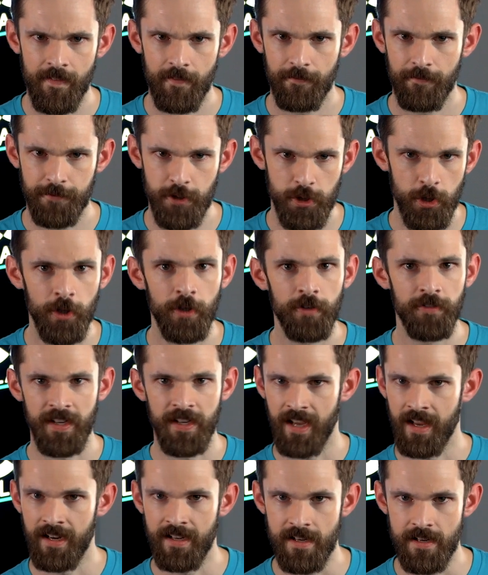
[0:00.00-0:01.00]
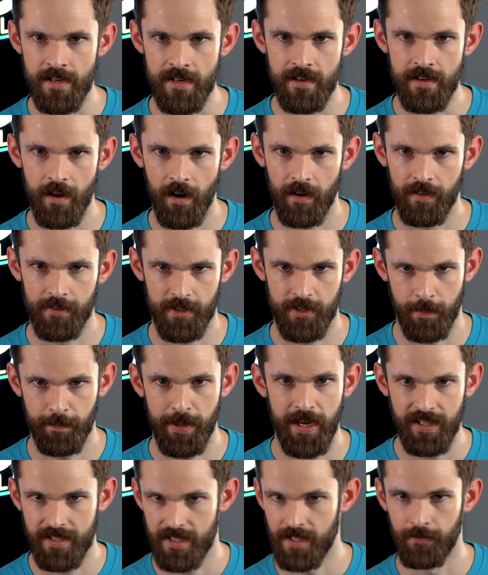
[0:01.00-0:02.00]
serving any art,
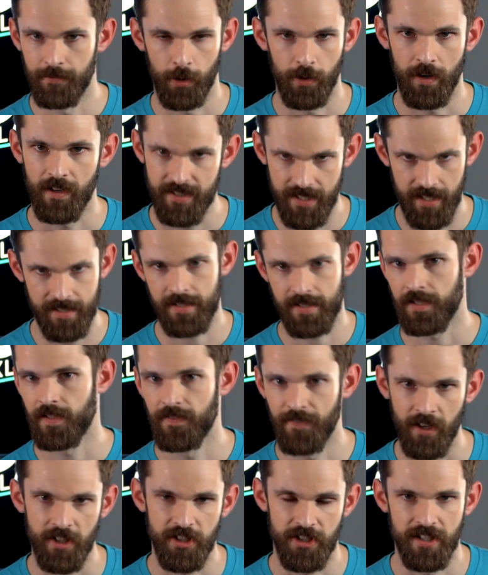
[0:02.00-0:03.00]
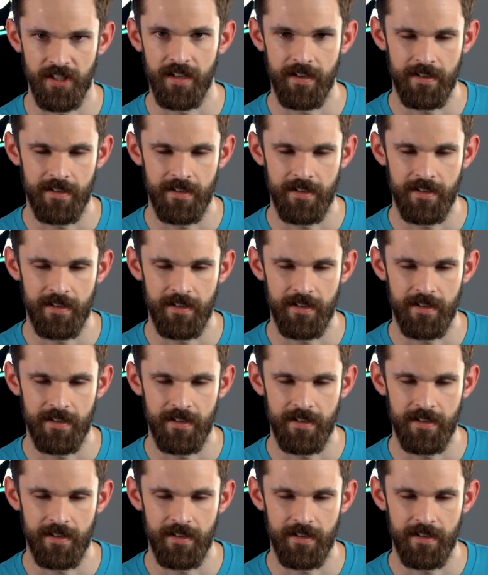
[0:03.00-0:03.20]
depictive or artistic function,